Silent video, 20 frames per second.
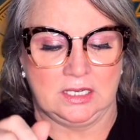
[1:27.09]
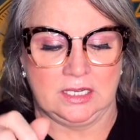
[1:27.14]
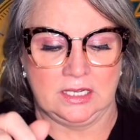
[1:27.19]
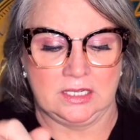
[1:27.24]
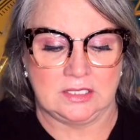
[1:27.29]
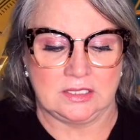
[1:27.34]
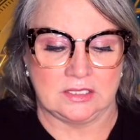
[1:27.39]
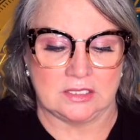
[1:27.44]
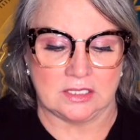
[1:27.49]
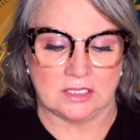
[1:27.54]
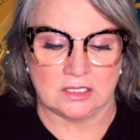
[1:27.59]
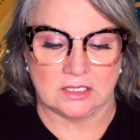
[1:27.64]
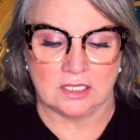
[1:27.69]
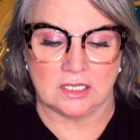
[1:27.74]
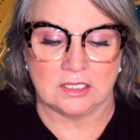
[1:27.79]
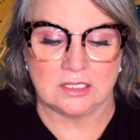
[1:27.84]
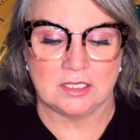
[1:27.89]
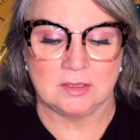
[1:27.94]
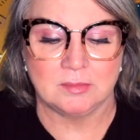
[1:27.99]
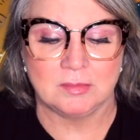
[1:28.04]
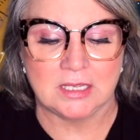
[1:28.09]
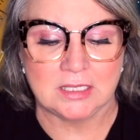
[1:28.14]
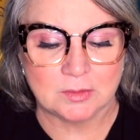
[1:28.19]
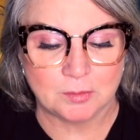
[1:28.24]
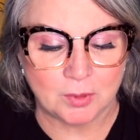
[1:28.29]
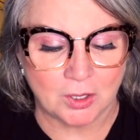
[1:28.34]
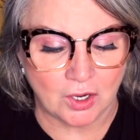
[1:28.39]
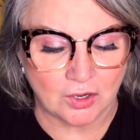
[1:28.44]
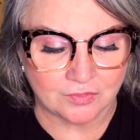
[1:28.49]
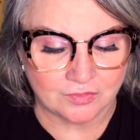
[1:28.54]
and it
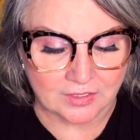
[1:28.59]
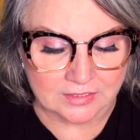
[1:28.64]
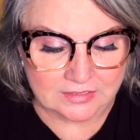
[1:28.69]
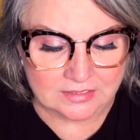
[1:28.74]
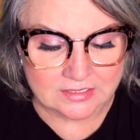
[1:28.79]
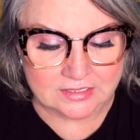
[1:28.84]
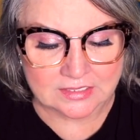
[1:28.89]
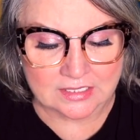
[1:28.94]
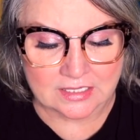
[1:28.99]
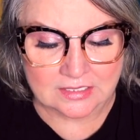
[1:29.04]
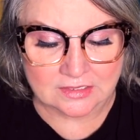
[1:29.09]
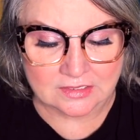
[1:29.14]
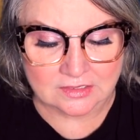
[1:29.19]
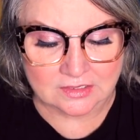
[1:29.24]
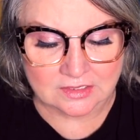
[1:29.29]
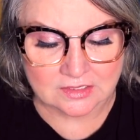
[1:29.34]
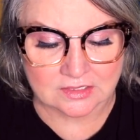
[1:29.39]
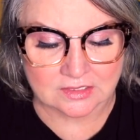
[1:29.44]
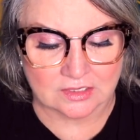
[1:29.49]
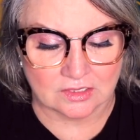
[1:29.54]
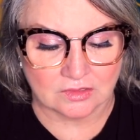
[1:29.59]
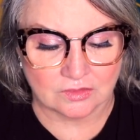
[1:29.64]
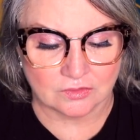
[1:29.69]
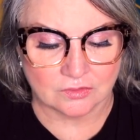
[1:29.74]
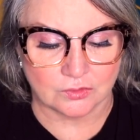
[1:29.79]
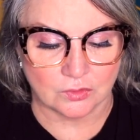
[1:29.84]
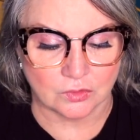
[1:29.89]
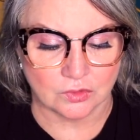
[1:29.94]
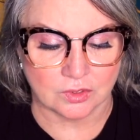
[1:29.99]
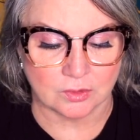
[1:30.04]
made perfect sense
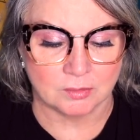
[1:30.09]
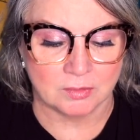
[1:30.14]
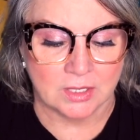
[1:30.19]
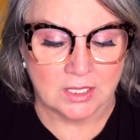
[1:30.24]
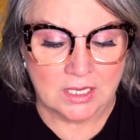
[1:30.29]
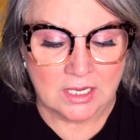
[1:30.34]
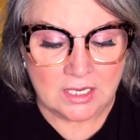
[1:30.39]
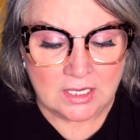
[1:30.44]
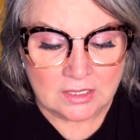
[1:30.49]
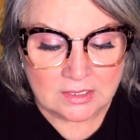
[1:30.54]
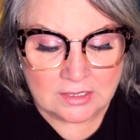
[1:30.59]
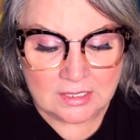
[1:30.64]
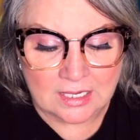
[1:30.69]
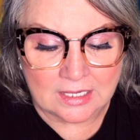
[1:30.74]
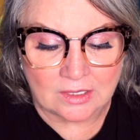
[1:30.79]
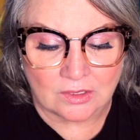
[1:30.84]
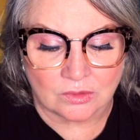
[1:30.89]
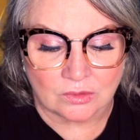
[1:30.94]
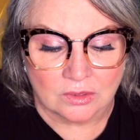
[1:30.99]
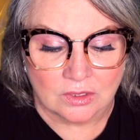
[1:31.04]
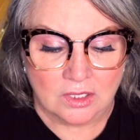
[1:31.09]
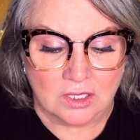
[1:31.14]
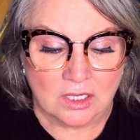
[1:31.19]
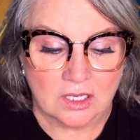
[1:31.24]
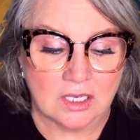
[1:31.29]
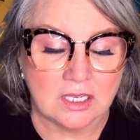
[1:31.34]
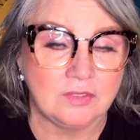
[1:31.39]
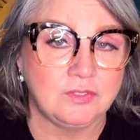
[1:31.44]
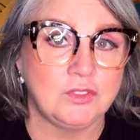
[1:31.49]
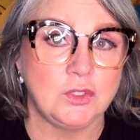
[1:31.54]
for them. Now,
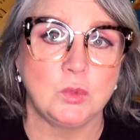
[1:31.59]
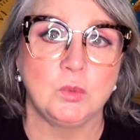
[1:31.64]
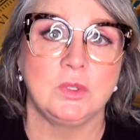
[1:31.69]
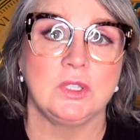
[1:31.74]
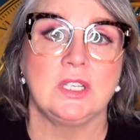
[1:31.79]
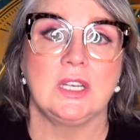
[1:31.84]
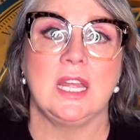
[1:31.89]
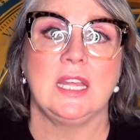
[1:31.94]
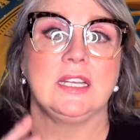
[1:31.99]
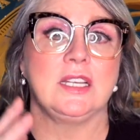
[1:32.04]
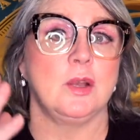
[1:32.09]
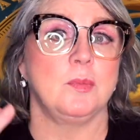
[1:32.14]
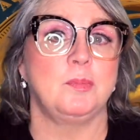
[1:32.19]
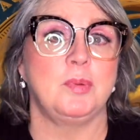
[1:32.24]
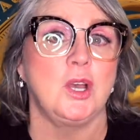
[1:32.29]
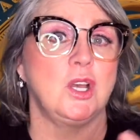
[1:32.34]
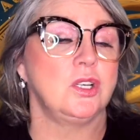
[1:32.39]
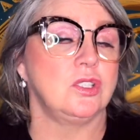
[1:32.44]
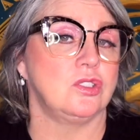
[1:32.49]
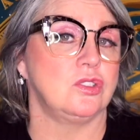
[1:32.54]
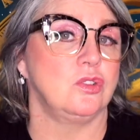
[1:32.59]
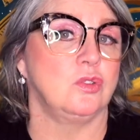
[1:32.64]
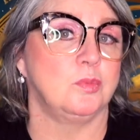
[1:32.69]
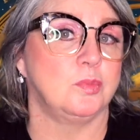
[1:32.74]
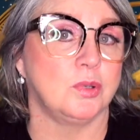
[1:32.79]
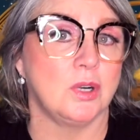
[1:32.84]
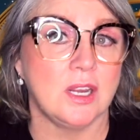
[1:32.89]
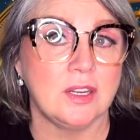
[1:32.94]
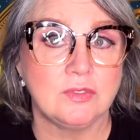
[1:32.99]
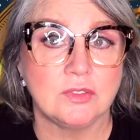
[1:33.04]
if you would like a personal
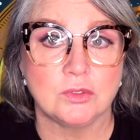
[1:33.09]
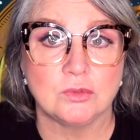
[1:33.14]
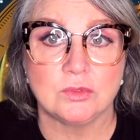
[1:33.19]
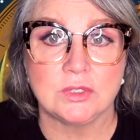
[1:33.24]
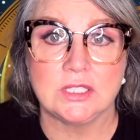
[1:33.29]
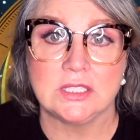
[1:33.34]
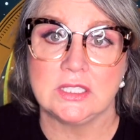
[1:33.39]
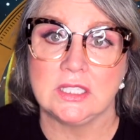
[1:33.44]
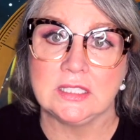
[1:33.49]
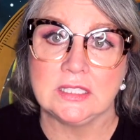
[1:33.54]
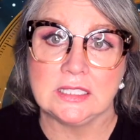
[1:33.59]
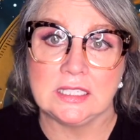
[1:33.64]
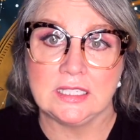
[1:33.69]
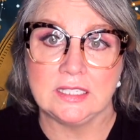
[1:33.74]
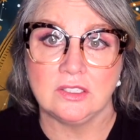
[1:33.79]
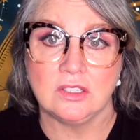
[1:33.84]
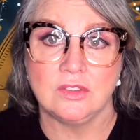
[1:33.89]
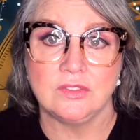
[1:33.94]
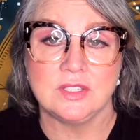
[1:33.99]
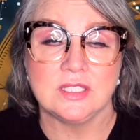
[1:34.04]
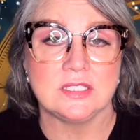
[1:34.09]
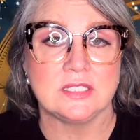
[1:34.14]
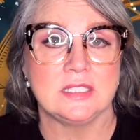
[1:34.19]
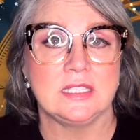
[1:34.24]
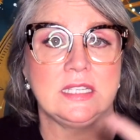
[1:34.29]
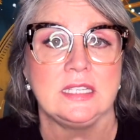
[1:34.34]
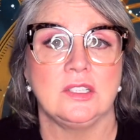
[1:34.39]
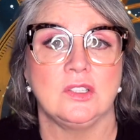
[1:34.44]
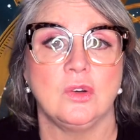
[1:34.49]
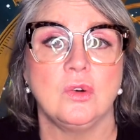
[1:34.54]
private reading, click on this
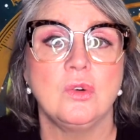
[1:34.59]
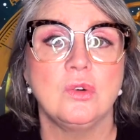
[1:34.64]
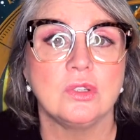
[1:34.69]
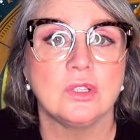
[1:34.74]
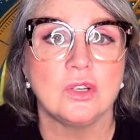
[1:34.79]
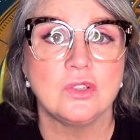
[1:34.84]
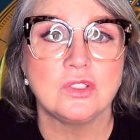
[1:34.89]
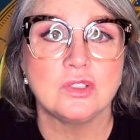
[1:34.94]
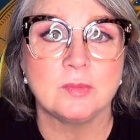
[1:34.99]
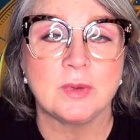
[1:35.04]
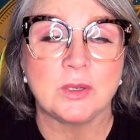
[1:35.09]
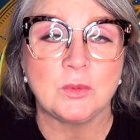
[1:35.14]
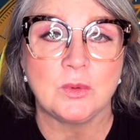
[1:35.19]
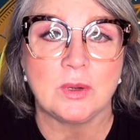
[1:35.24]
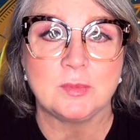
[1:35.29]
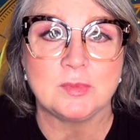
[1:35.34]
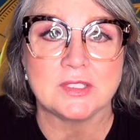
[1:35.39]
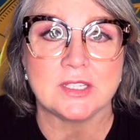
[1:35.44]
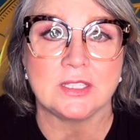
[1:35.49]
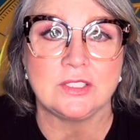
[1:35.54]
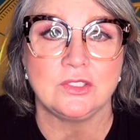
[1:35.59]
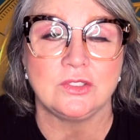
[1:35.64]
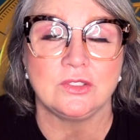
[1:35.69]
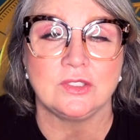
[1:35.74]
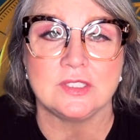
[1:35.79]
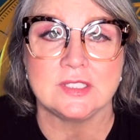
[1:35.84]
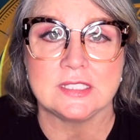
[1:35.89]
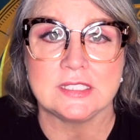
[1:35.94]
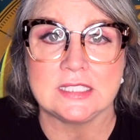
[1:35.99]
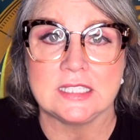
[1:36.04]
link or go to my website. You
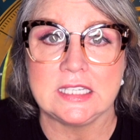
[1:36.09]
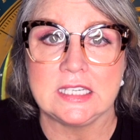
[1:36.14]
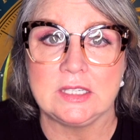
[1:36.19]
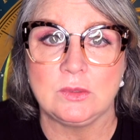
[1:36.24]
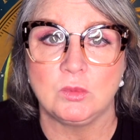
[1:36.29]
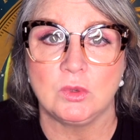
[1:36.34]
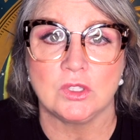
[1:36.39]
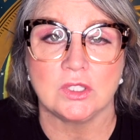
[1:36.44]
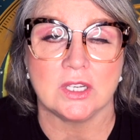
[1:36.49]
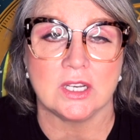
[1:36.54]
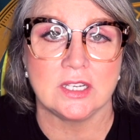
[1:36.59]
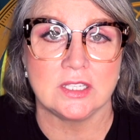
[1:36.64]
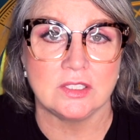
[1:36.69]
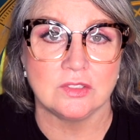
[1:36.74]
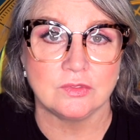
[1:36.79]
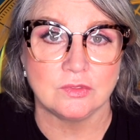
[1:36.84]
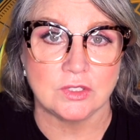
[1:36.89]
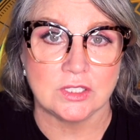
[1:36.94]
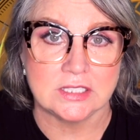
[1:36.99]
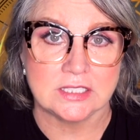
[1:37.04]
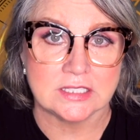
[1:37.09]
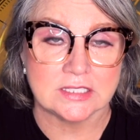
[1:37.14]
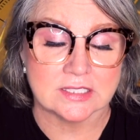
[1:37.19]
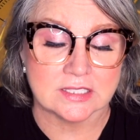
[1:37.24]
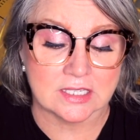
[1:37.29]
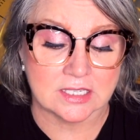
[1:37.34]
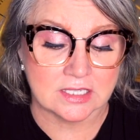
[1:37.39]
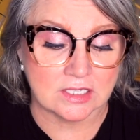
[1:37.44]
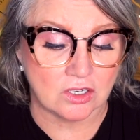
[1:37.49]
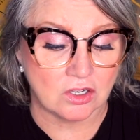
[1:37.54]
can see what kind of
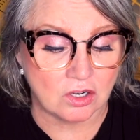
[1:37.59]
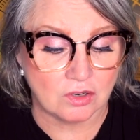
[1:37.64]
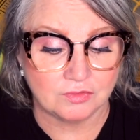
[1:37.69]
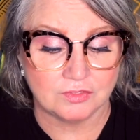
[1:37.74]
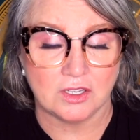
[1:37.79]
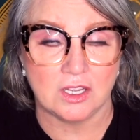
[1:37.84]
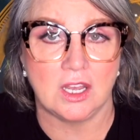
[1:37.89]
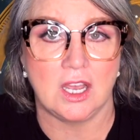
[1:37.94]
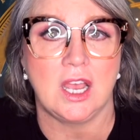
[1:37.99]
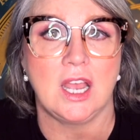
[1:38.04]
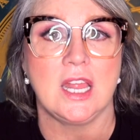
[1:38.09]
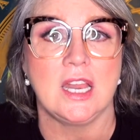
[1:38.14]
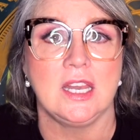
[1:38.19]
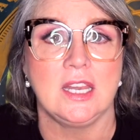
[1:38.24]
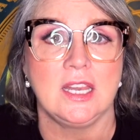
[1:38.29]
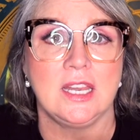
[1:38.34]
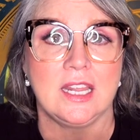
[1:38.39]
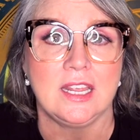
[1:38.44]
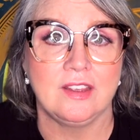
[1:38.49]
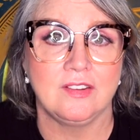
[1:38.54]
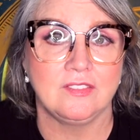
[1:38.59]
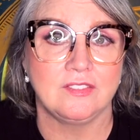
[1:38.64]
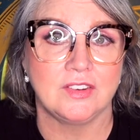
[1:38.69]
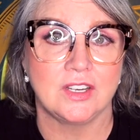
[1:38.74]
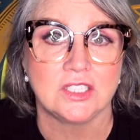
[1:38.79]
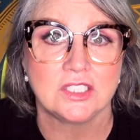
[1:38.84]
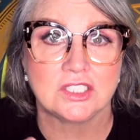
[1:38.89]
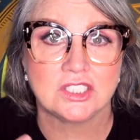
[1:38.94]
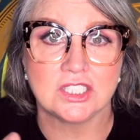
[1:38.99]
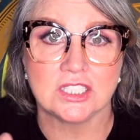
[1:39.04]
readings I offer. I live
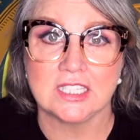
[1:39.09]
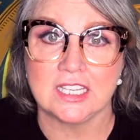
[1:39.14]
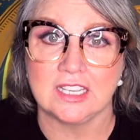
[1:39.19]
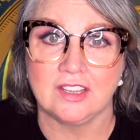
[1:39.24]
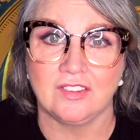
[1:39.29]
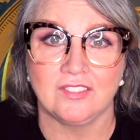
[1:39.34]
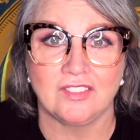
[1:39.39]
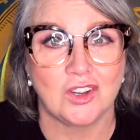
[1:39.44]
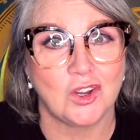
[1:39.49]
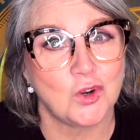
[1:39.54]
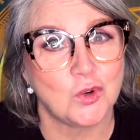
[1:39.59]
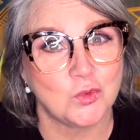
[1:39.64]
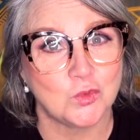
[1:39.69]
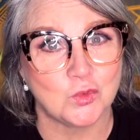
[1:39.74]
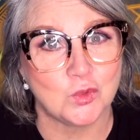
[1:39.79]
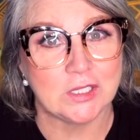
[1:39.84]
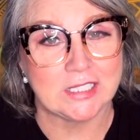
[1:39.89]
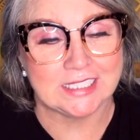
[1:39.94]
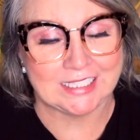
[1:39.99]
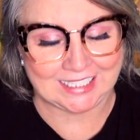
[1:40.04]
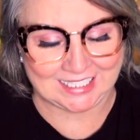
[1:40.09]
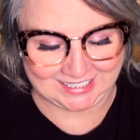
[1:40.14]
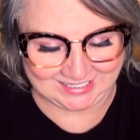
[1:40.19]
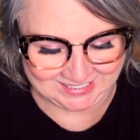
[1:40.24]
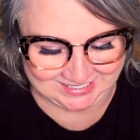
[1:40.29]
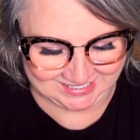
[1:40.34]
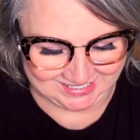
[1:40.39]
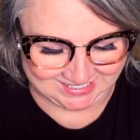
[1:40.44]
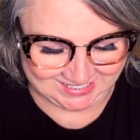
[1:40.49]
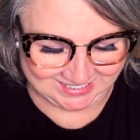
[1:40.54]
to give
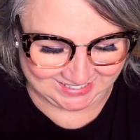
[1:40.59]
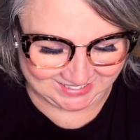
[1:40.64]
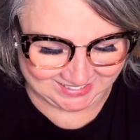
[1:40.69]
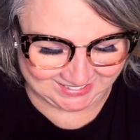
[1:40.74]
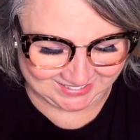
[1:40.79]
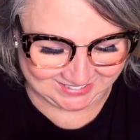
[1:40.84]
readings.